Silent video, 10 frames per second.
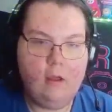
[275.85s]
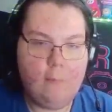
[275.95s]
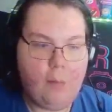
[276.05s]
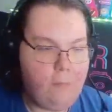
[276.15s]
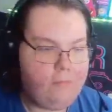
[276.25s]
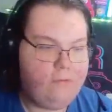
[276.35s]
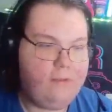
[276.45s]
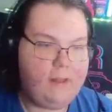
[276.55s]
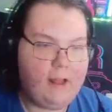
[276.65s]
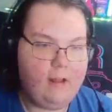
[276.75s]
Probably should
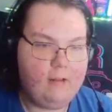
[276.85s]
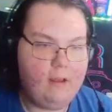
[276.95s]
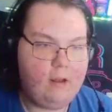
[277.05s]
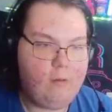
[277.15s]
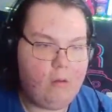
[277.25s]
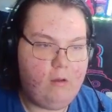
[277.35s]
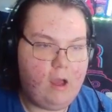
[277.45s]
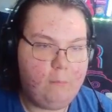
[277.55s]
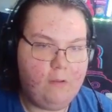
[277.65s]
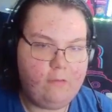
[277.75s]
do that the other way
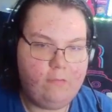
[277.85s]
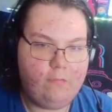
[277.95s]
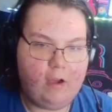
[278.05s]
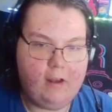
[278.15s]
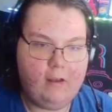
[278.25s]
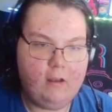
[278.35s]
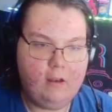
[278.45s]
around, but it's fine.